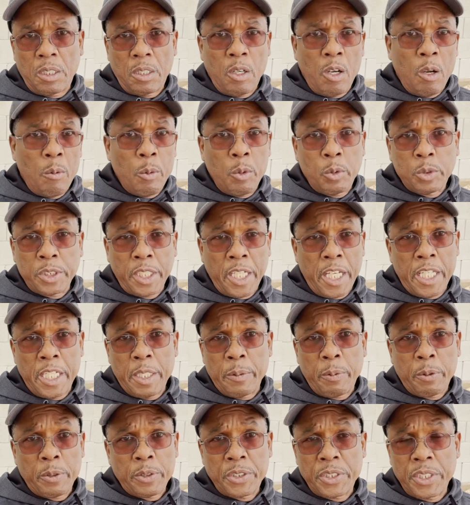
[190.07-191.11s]
almost
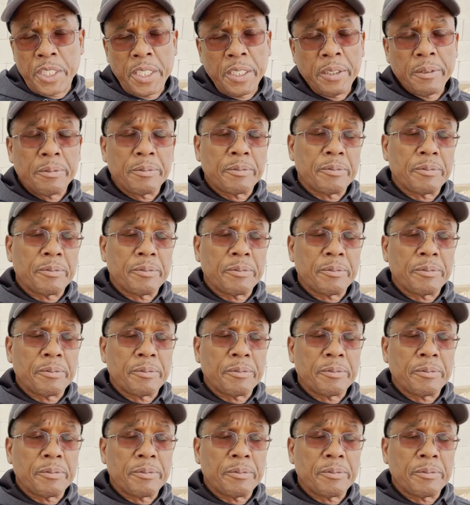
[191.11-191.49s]
80%.